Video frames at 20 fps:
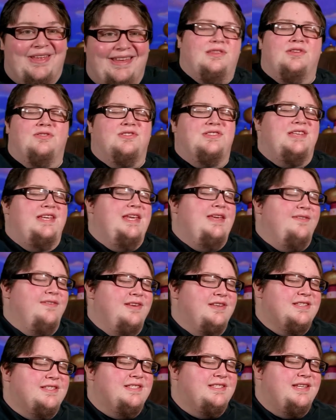There's
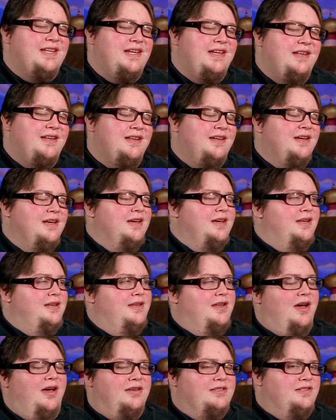even a scene
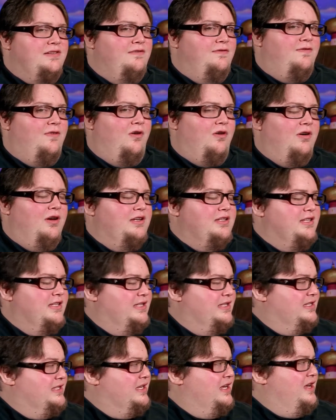not too far into
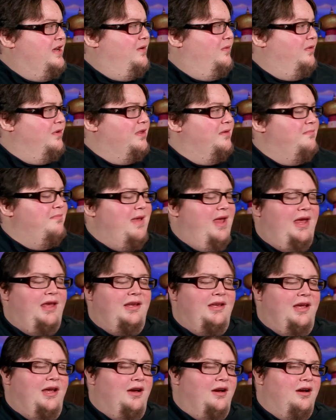this where the
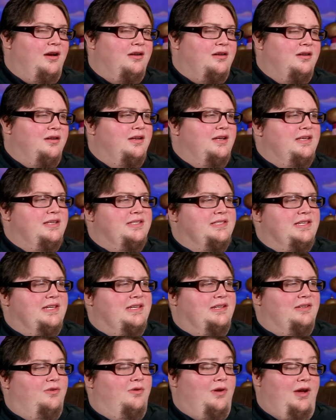main character is
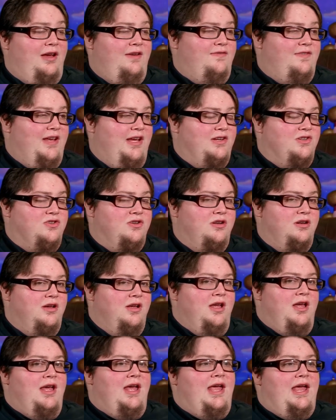in grave danger
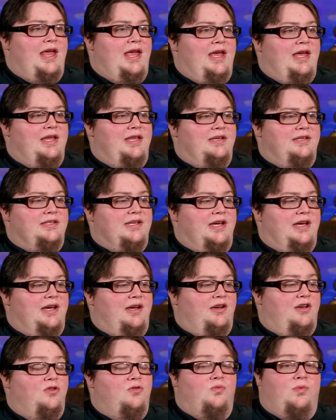and
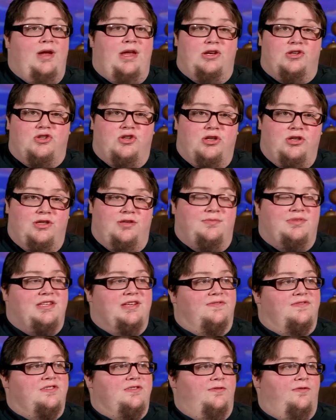could wish
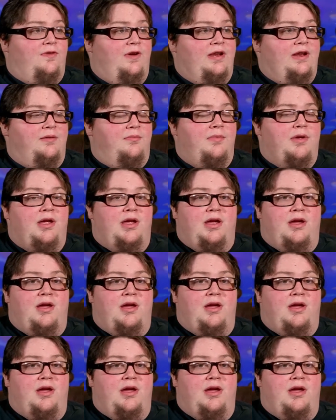themselves to freedom,